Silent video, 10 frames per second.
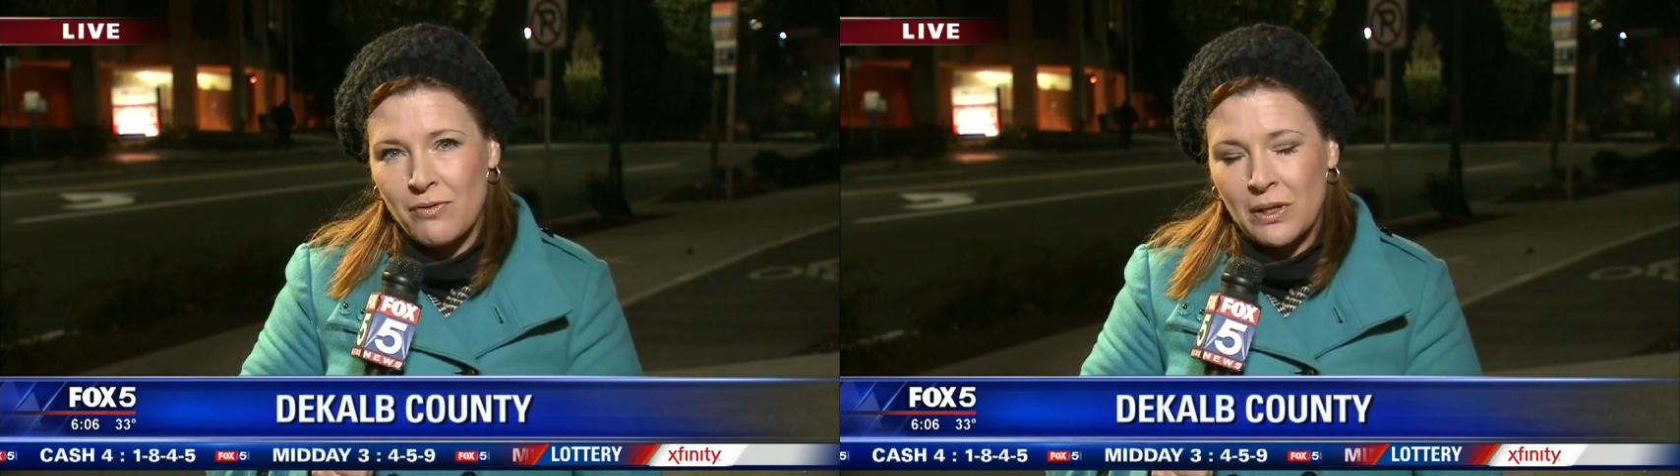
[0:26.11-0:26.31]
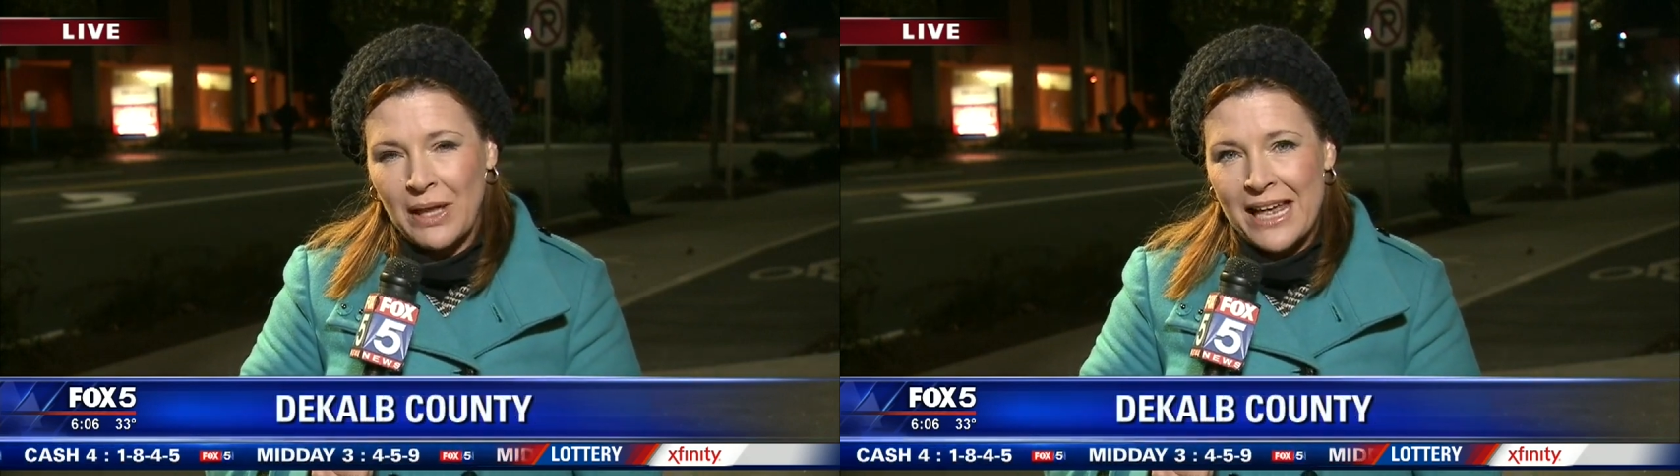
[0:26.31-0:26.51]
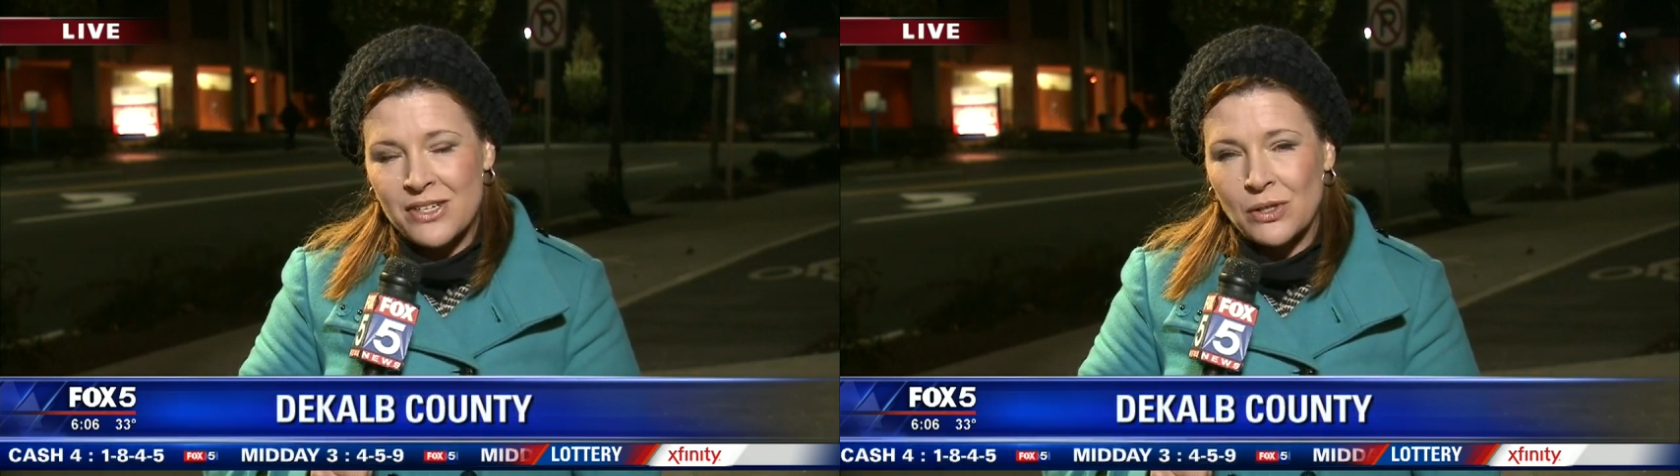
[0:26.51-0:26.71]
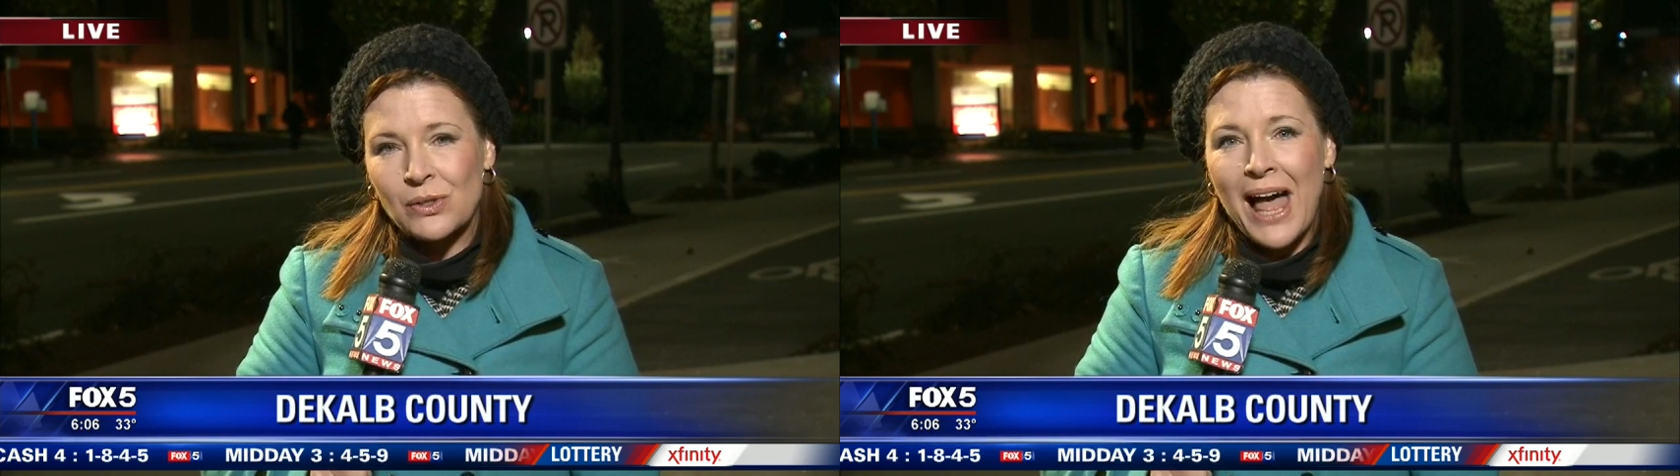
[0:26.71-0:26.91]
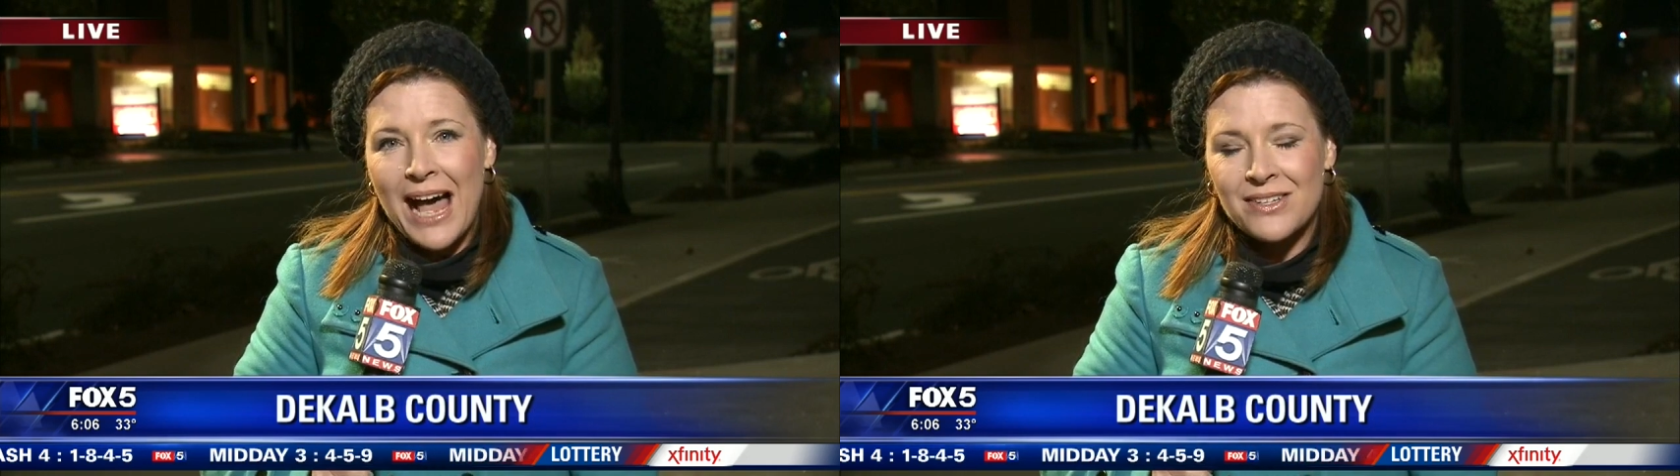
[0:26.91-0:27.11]
of Atlanta
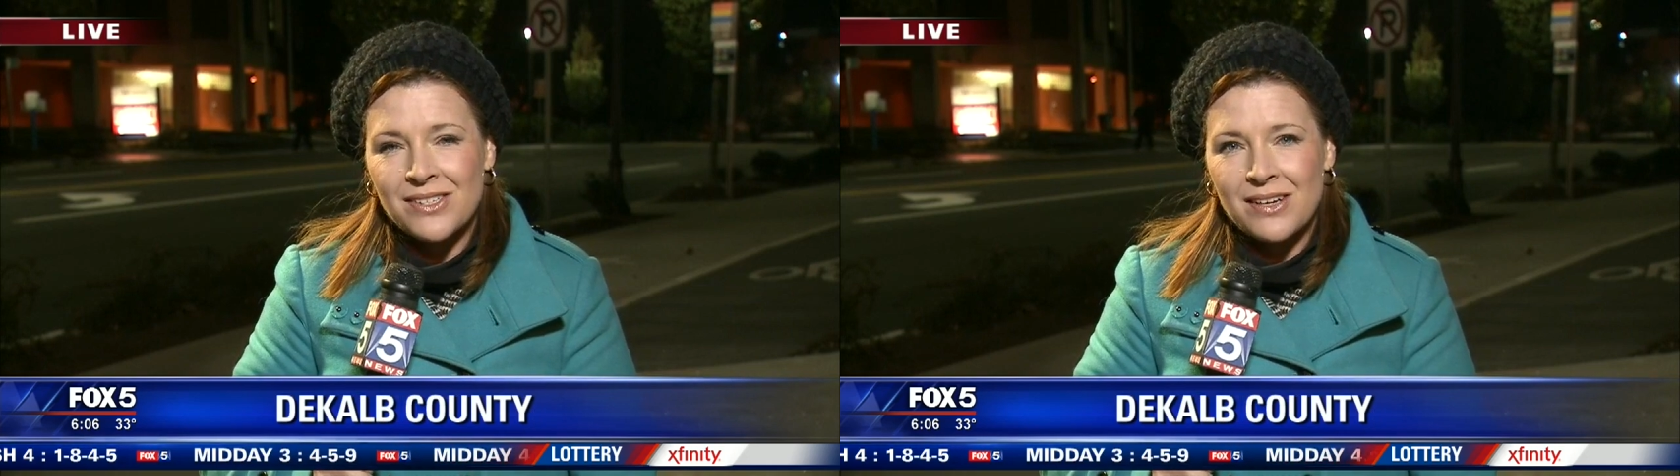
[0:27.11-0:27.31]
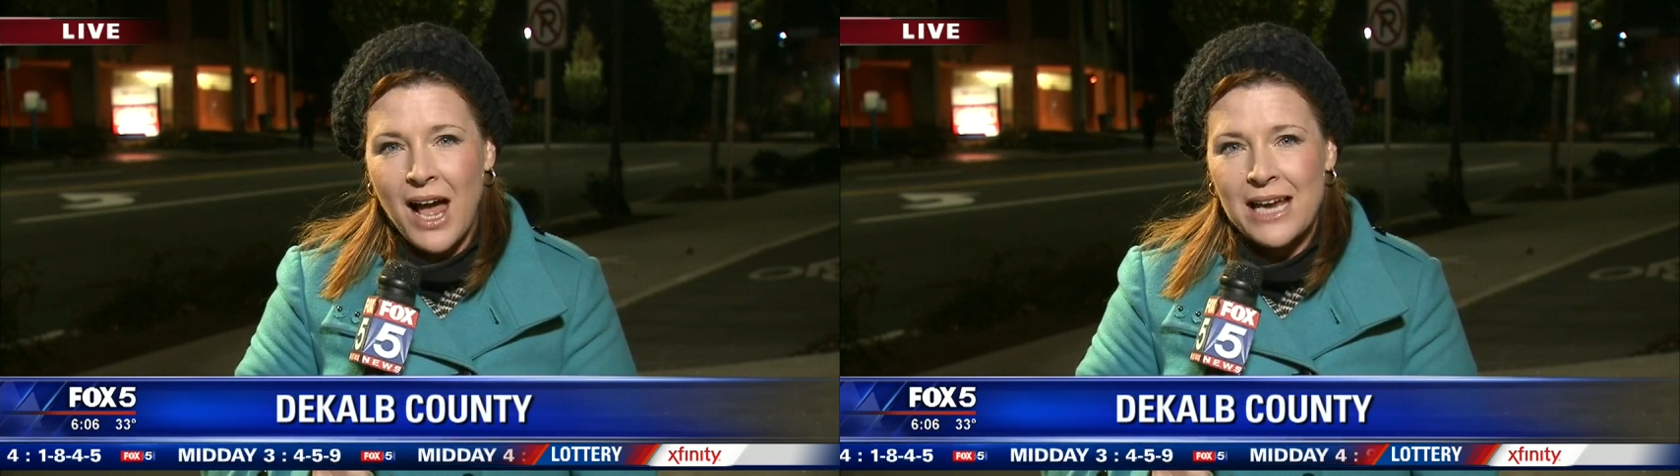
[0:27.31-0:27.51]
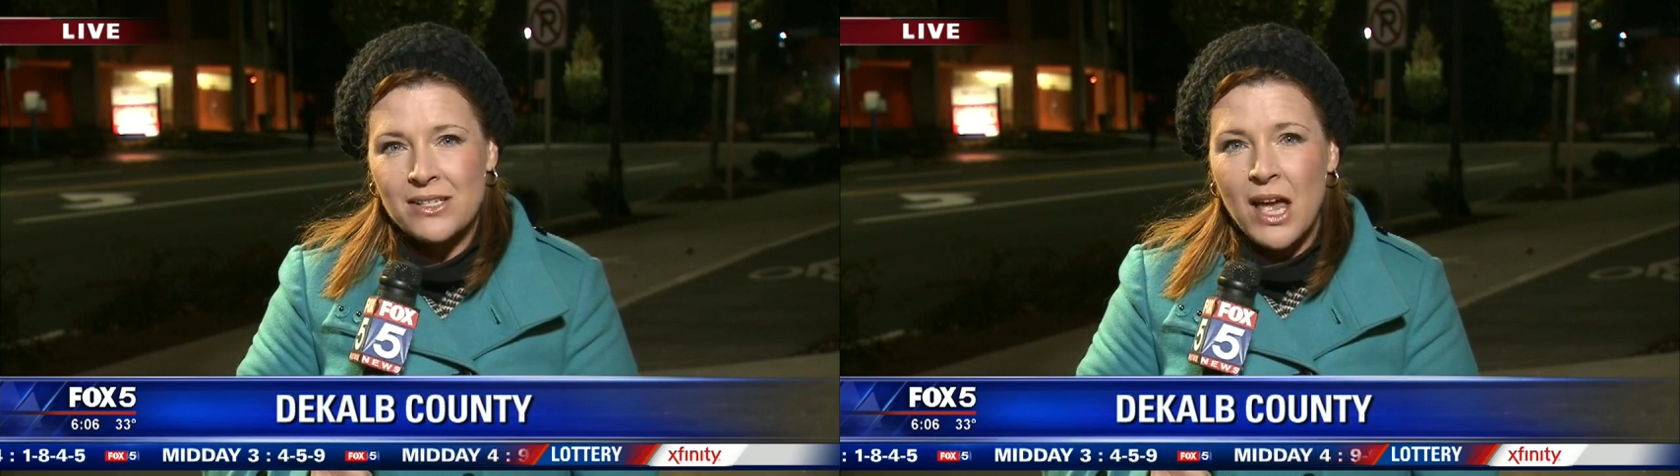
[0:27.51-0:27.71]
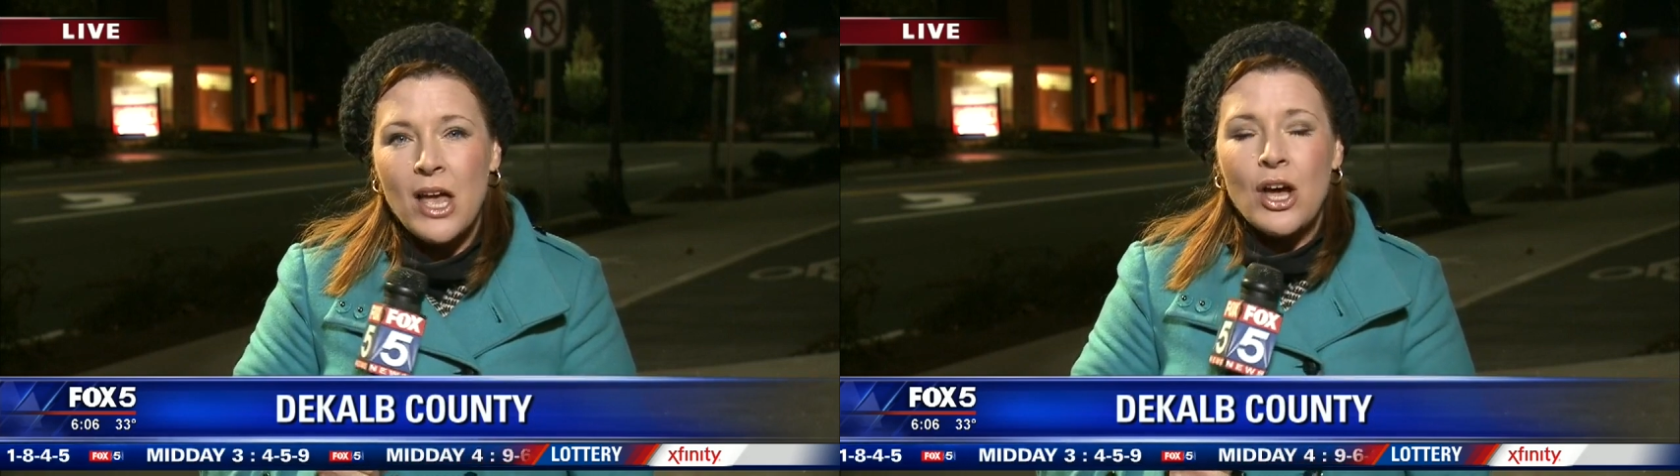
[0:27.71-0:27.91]
last night